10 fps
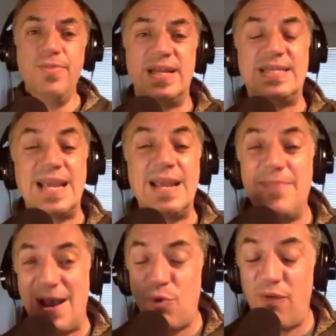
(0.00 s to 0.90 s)
the team
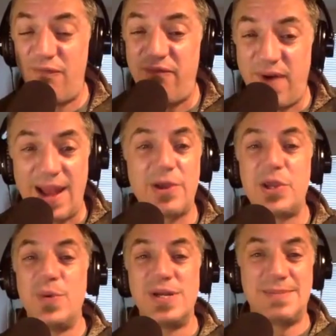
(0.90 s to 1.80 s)
that will follow
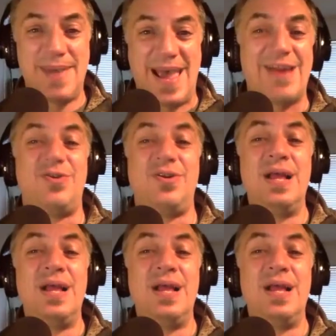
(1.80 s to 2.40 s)
you into battle.